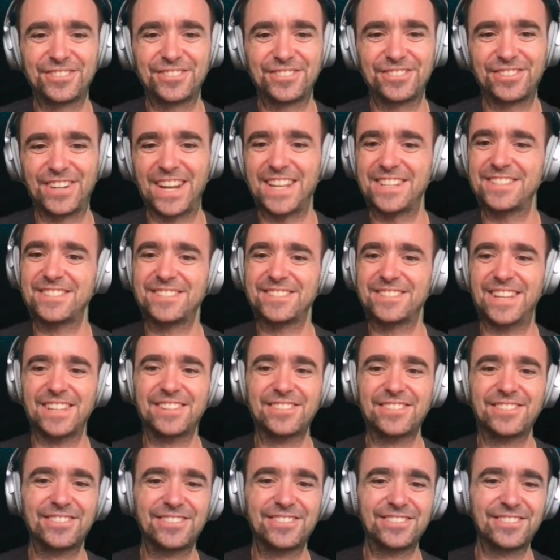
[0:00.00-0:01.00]
reads
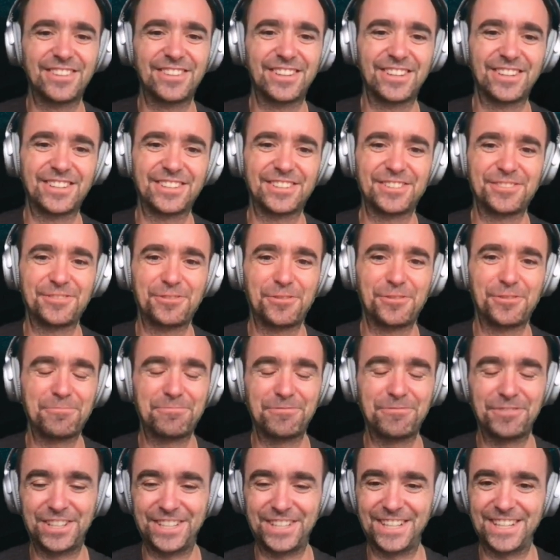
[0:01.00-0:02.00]
that.
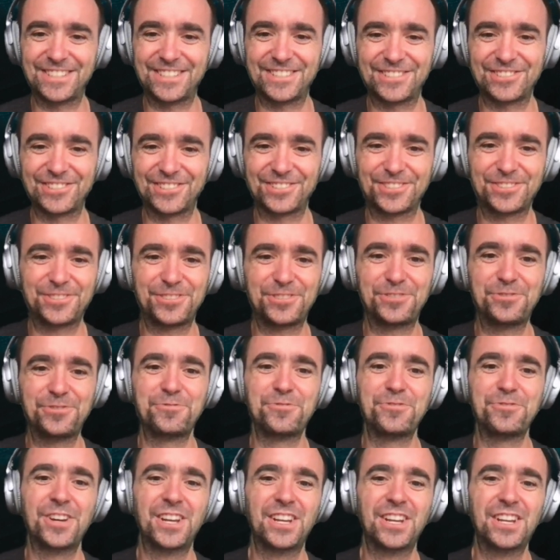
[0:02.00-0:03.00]
Hopefully that's not
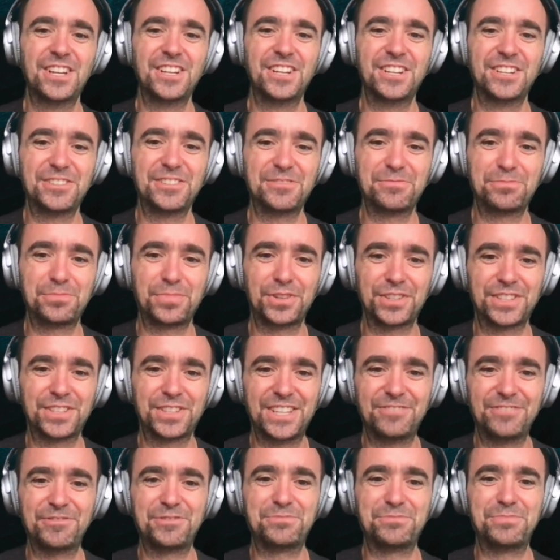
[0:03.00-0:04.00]
true, but
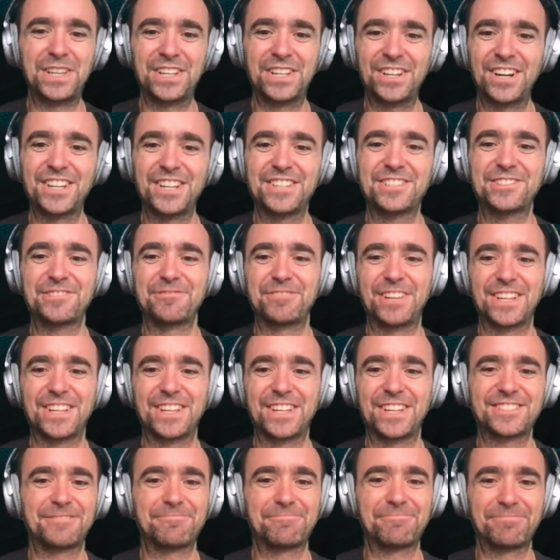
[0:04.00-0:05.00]
it would be nice to
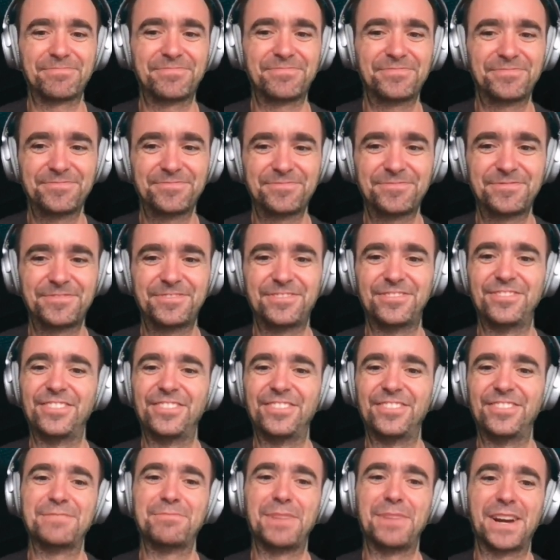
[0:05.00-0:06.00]
get some
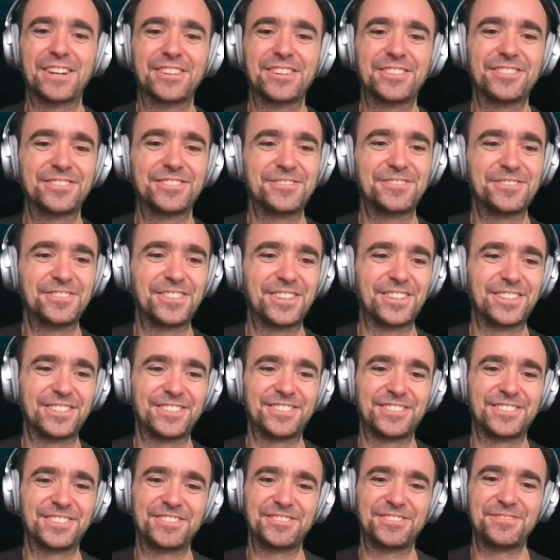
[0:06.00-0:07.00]
feedback
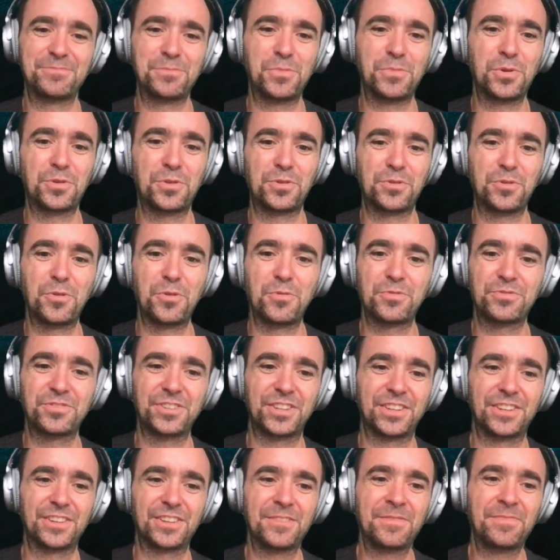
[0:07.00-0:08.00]
more
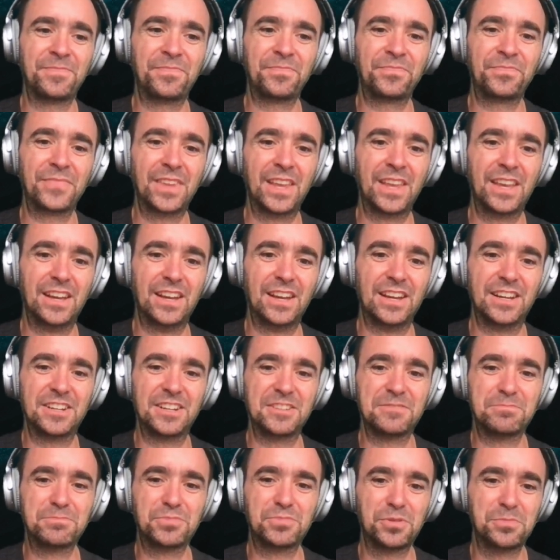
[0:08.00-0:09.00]
often.
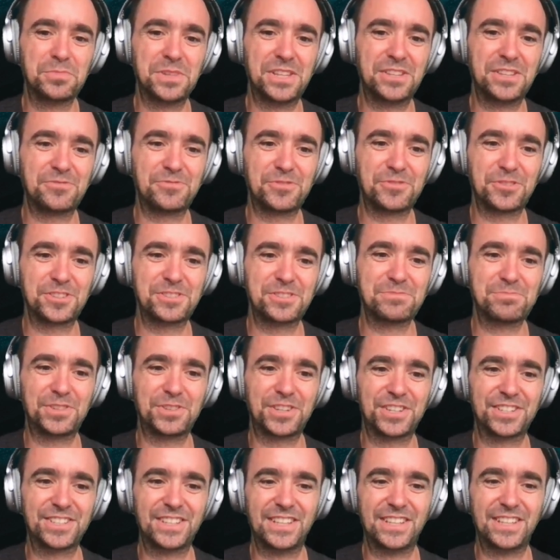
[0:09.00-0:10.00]
Probably the worst
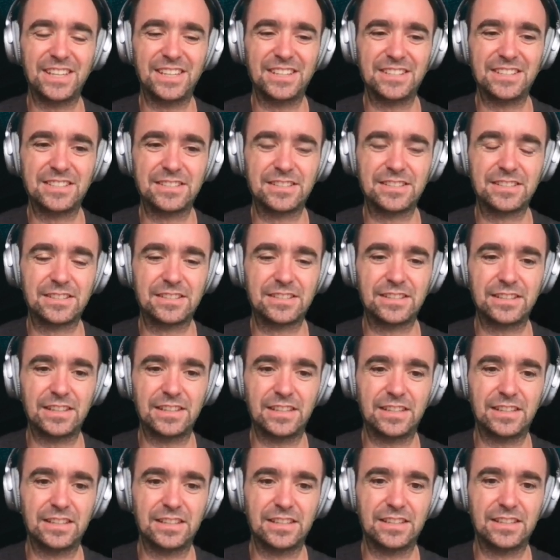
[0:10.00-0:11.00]
part is
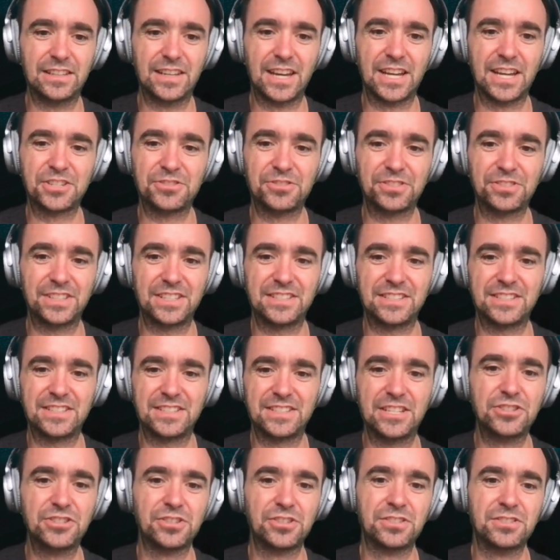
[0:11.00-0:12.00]
the actual
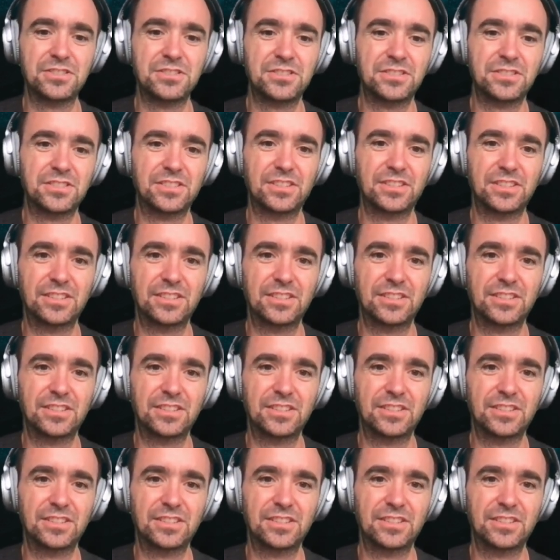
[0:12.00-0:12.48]
decision